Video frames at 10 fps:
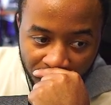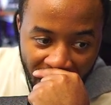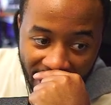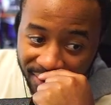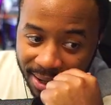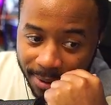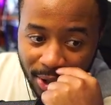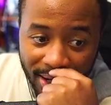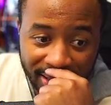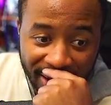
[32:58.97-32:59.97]
Every time I
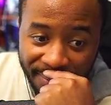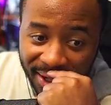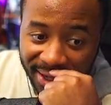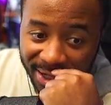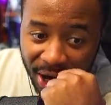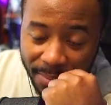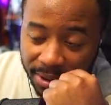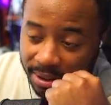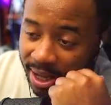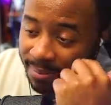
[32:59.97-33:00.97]
try to save money, they drop a good game